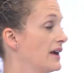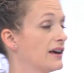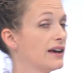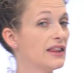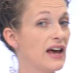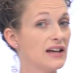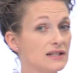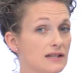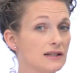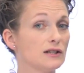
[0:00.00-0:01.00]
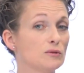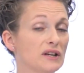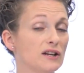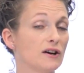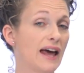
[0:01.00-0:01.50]
And that is a little
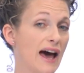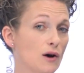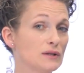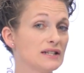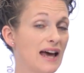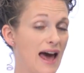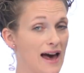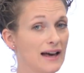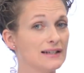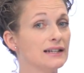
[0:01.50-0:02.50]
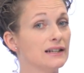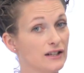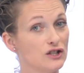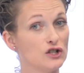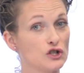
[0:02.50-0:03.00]
bit on how to add
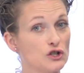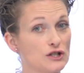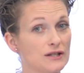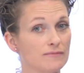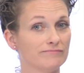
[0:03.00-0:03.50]
integers.